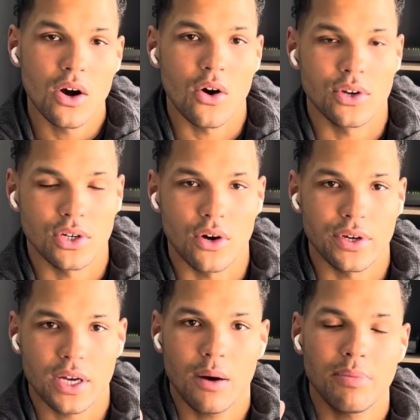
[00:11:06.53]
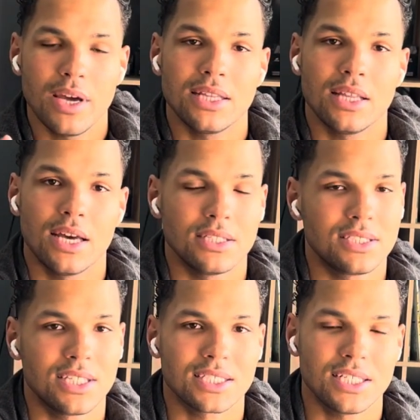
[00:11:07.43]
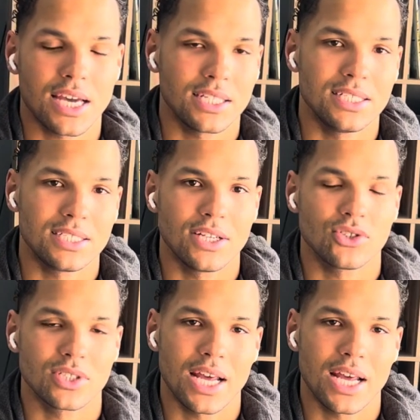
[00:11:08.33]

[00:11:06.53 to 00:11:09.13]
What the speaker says: Or you're going up and then 6-second eccentric